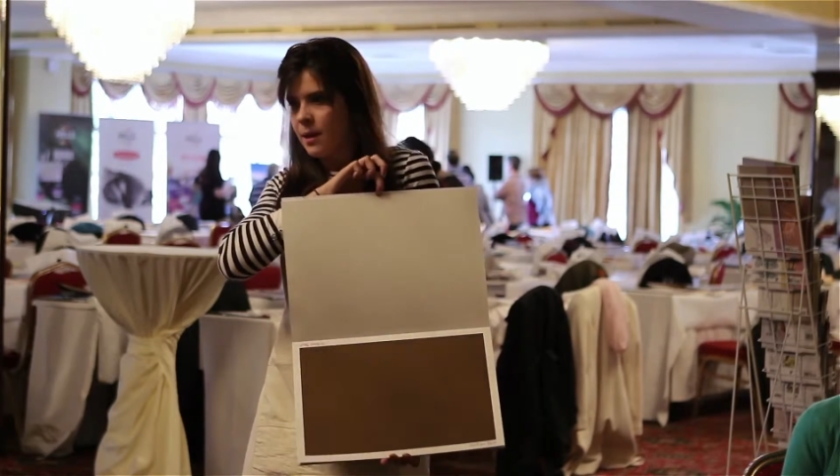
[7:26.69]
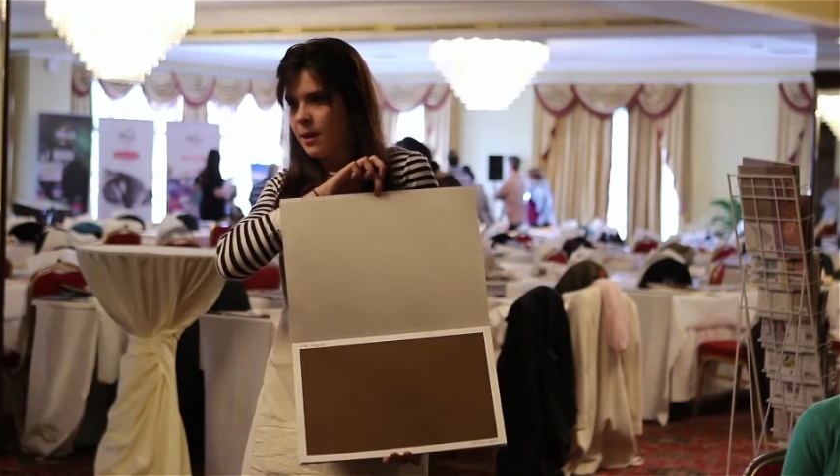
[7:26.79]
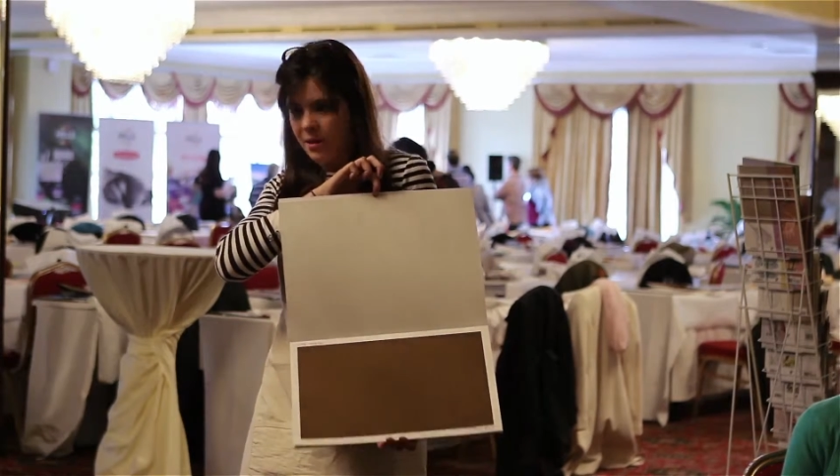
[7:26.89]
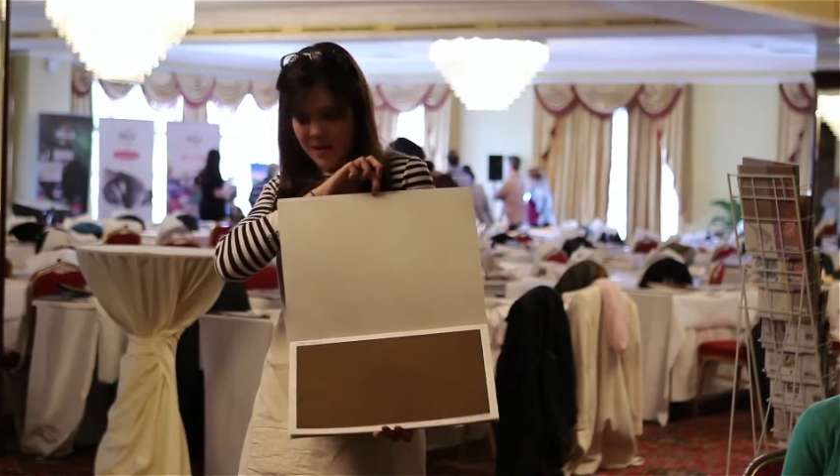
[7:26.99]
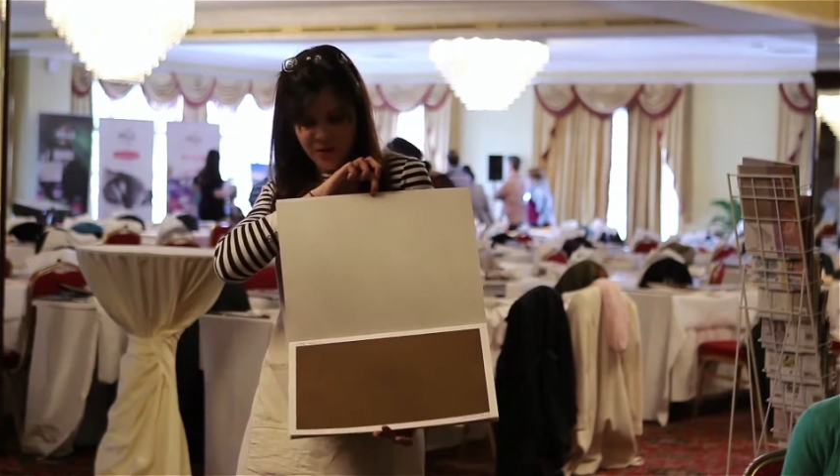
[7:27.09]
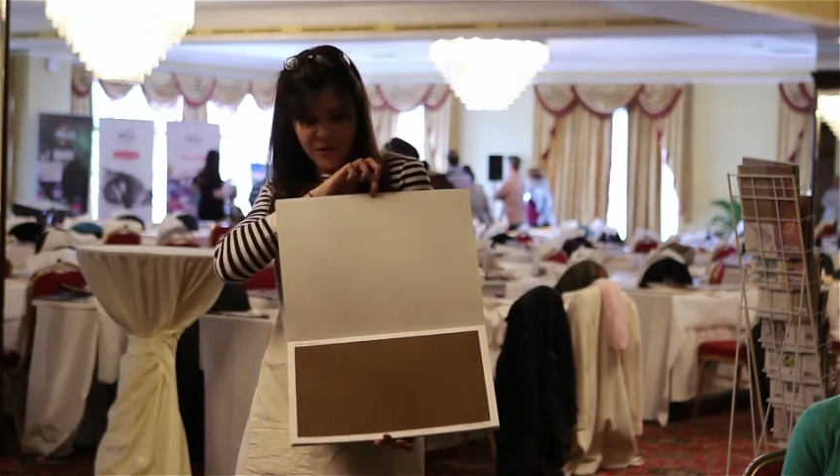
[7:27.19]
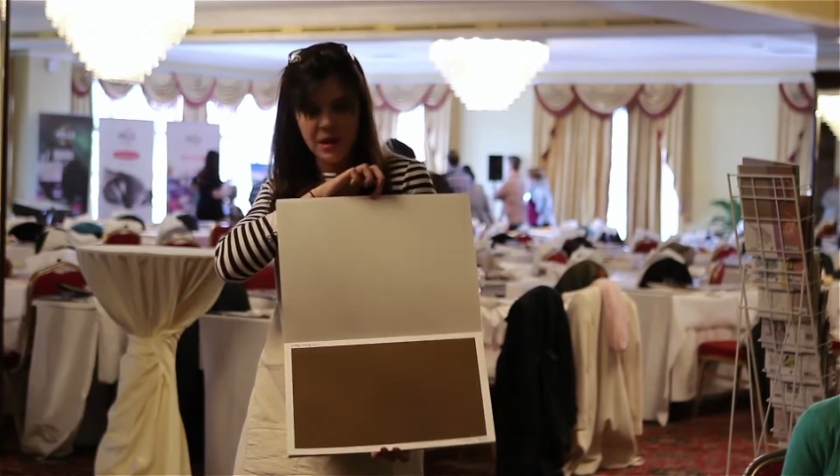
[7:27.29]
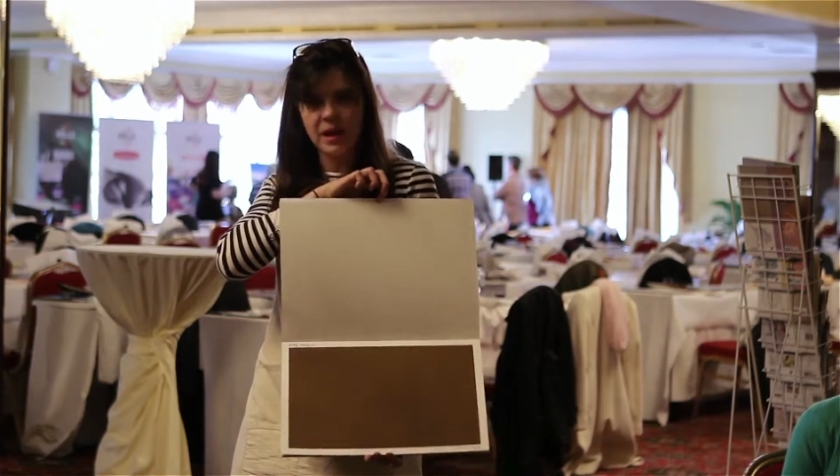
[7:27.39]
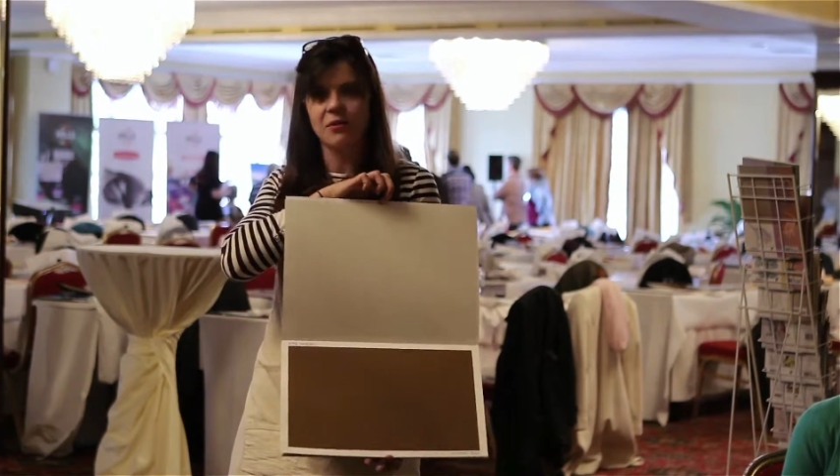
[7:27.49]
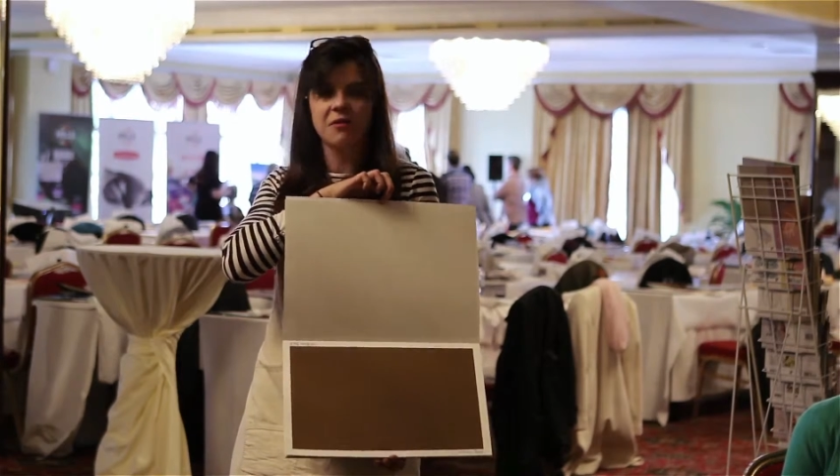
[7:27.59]
and then you have
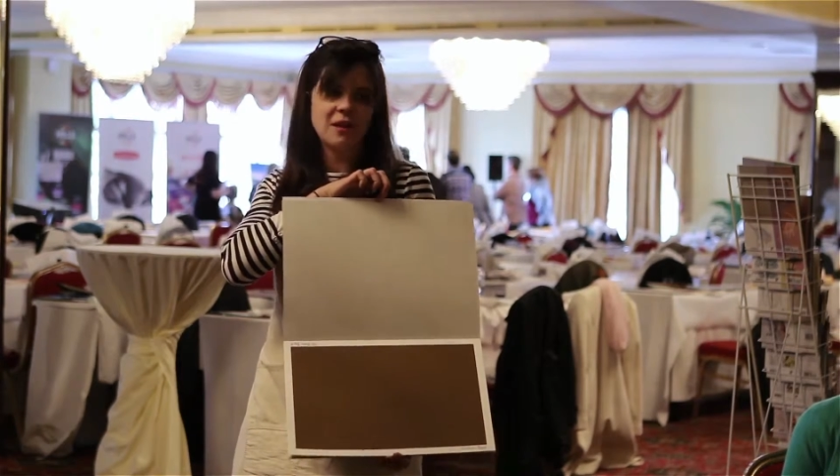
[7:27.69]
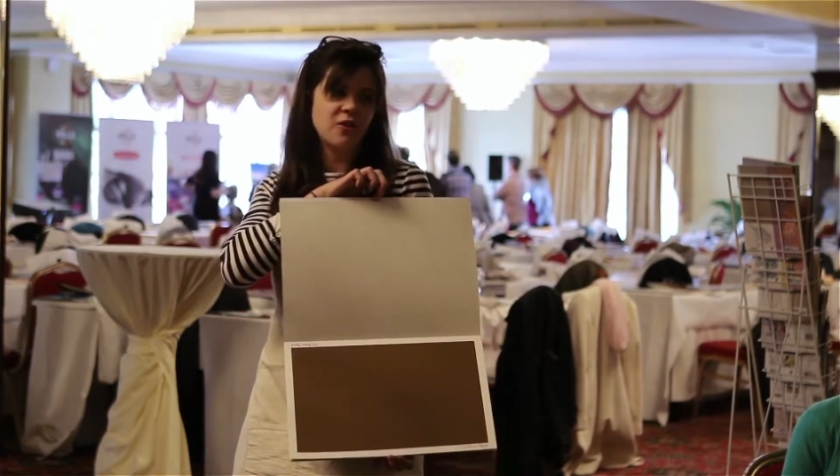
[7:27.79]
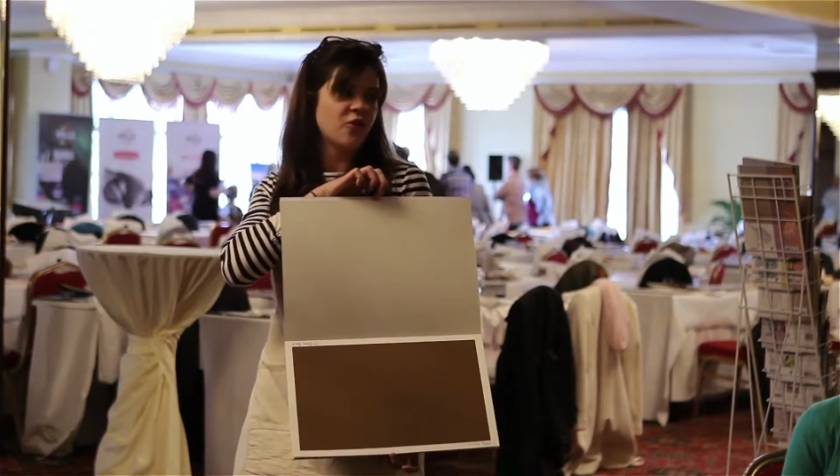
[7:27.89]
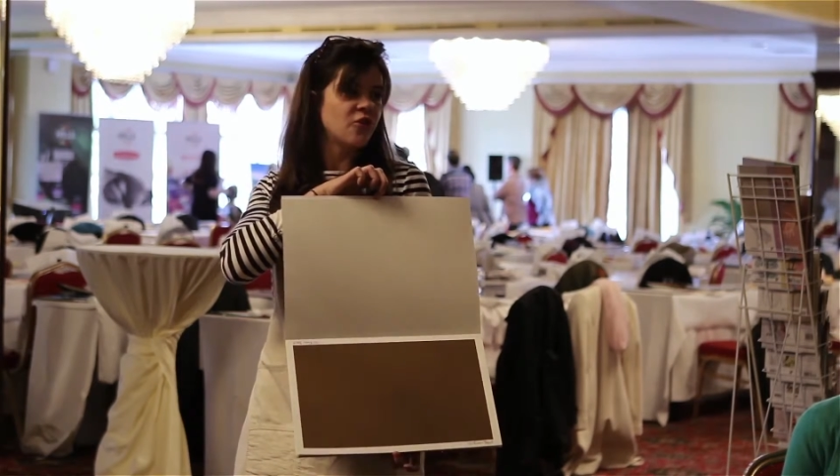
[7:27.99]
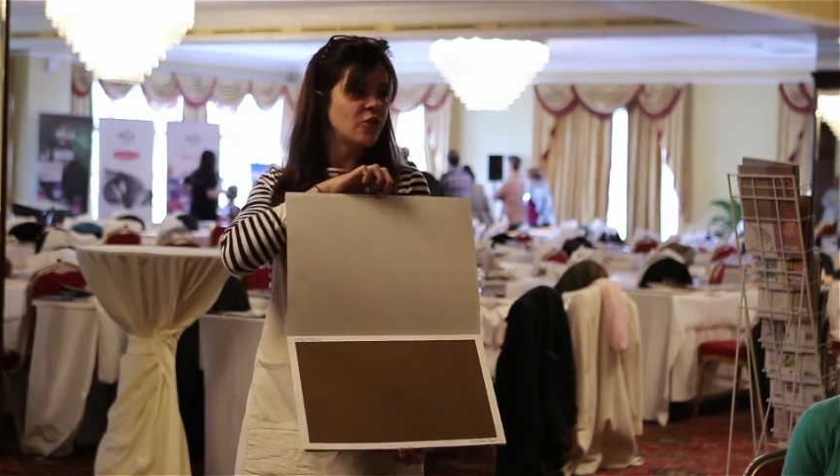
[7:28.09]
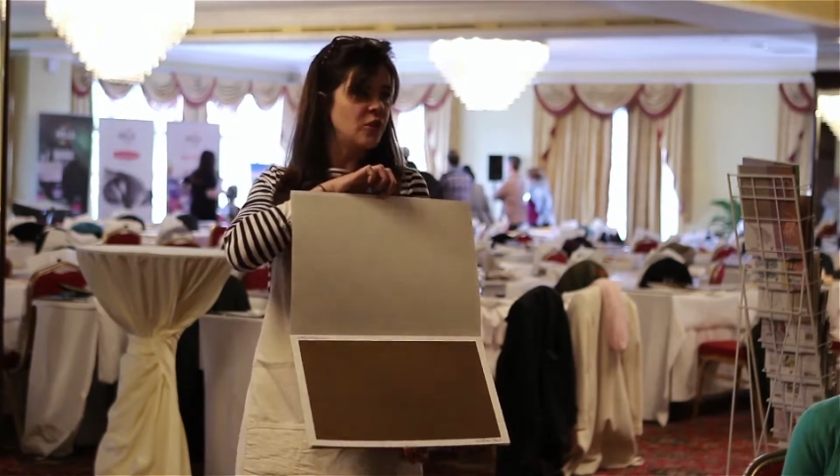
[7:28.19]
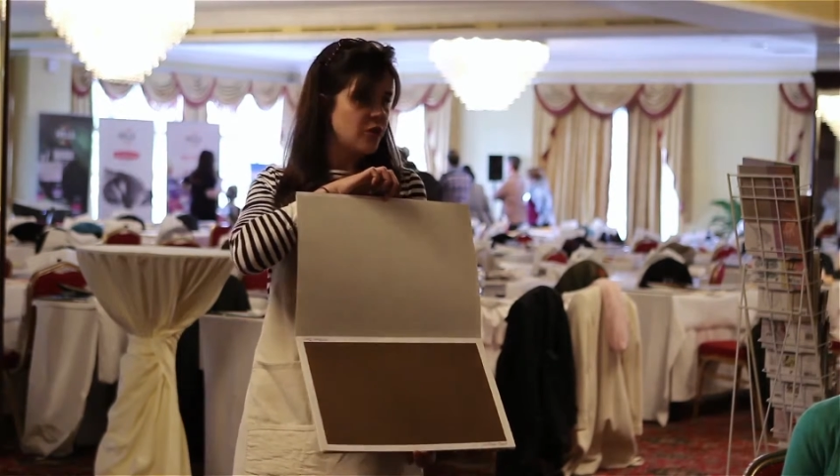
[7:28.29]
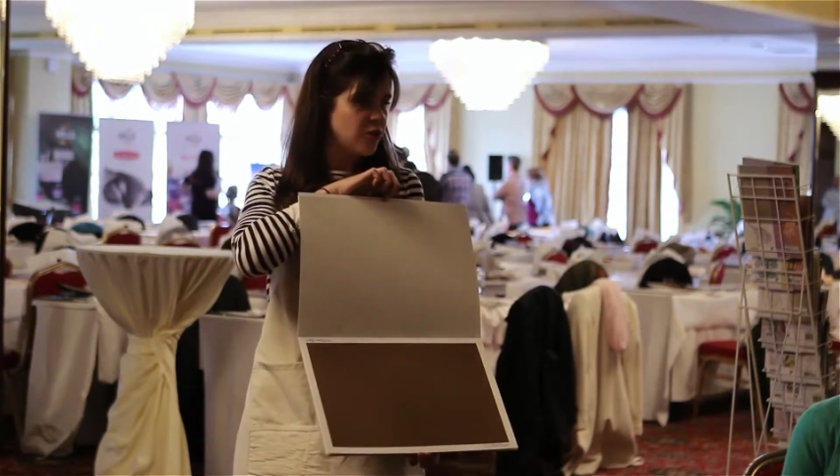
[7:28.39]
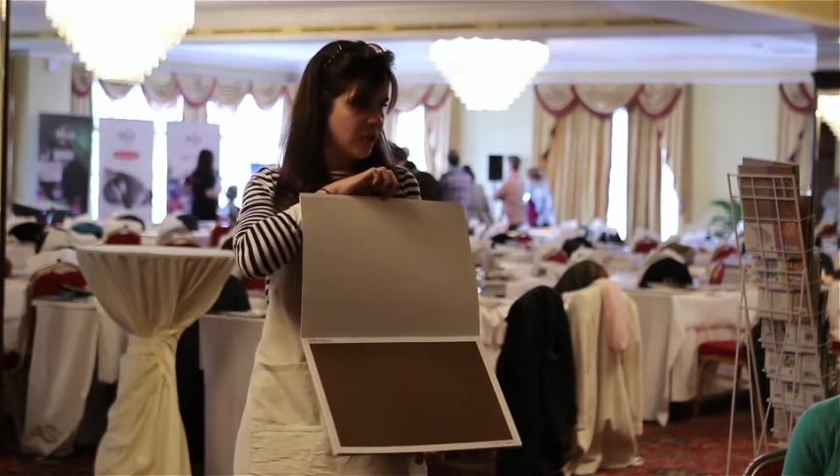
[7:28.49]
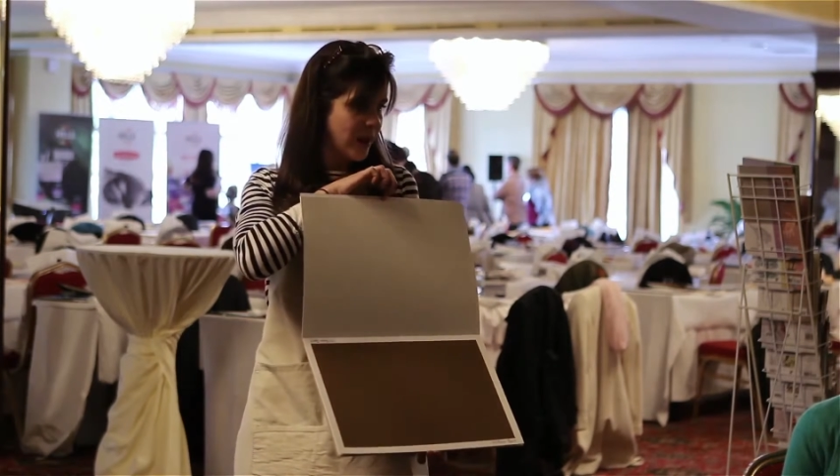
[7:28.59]
like a finished
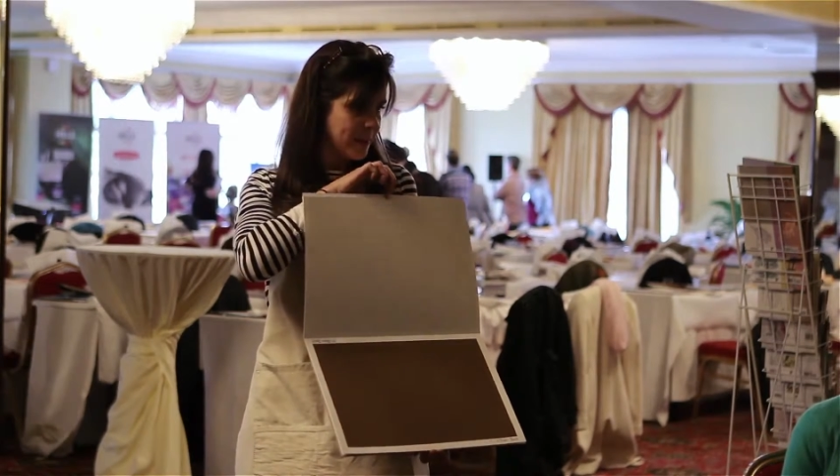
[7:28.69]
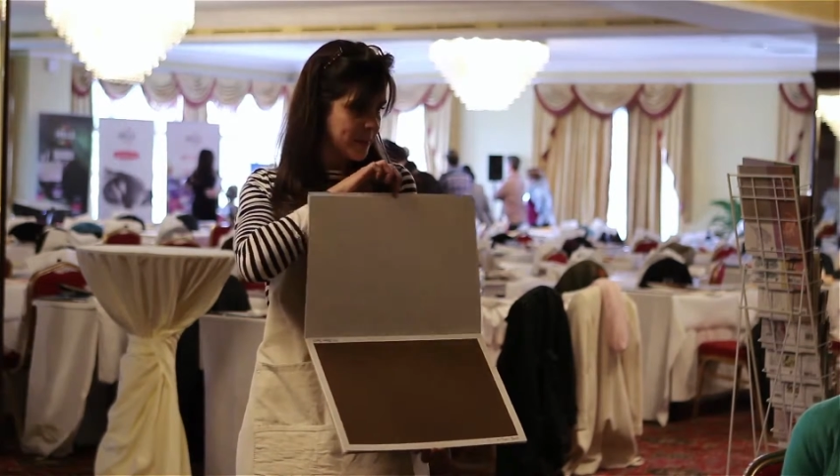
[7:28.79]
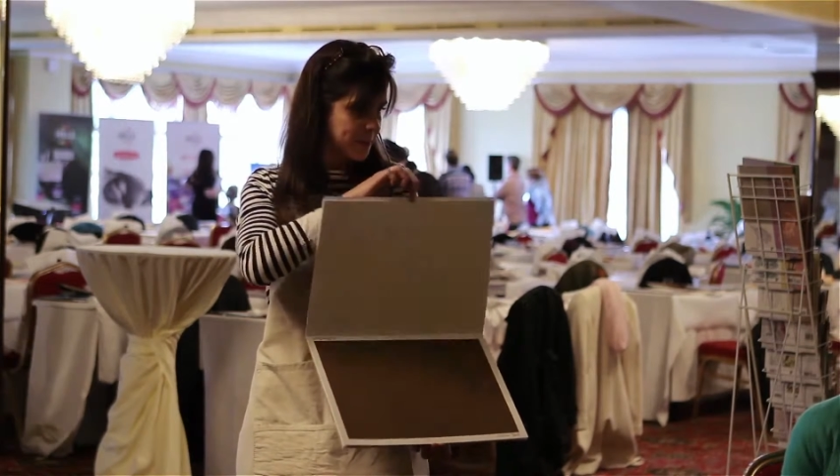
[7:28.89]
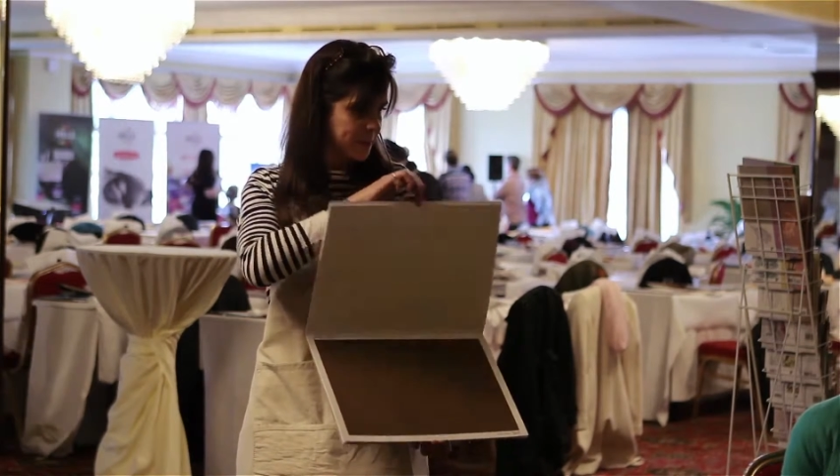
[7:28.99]
look to it.